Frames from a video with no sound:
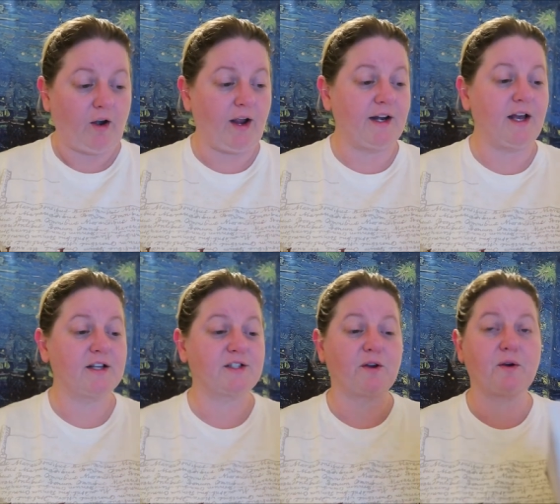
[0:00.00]
right,
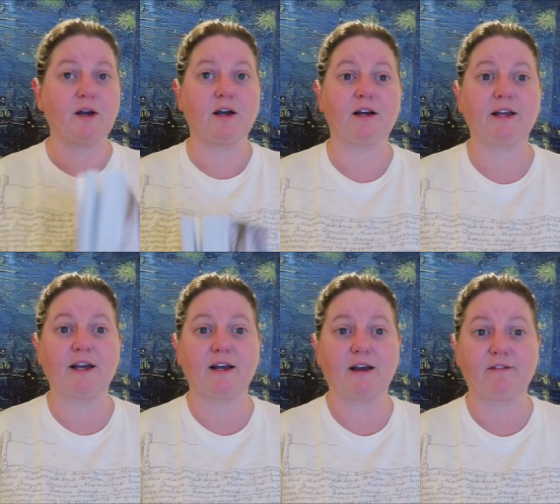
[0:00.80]
so
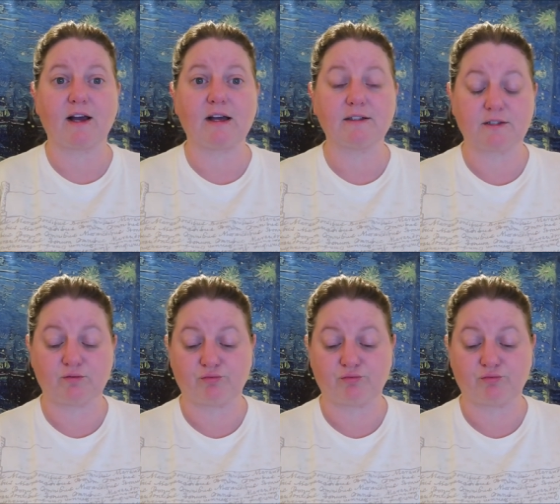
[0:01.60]
yeah, I've got